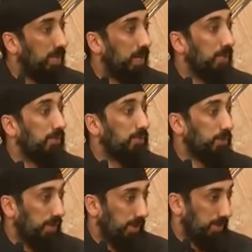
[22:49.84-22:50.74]
an olive
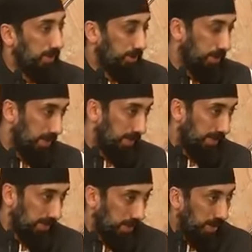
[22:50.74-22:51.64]
tree. Let's talk about
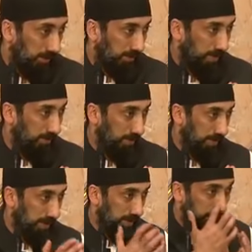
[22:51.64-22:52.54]
this olive tree for a
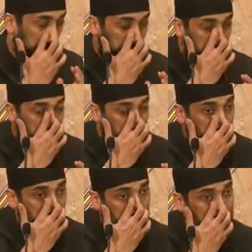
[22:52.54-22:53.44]
second.
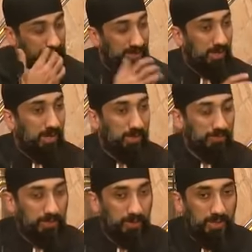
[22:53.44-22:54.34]
Allah says this olive
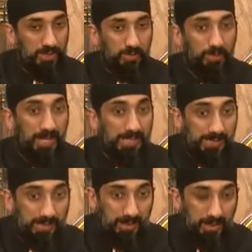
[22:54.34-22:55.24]
tree is
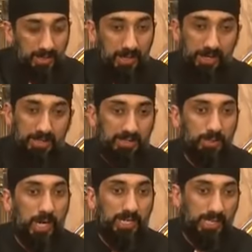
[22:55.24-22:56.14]
blessed, and it's
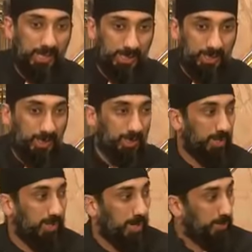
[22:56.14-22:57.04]
not eastern,
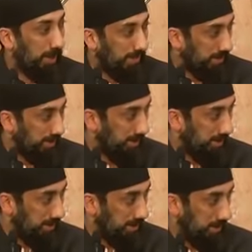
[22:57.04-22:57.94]
not western.
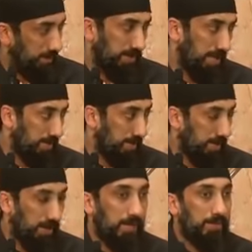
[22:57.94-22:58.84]
Well, what does that
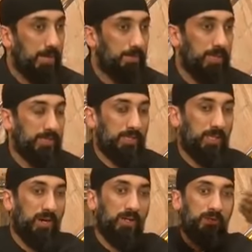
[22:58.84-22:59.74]
mean? That means it's
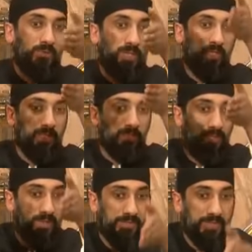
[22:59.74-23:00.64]
an olive tree in the
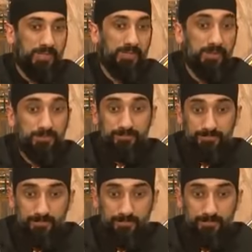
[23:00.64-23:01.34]
middle of the desert,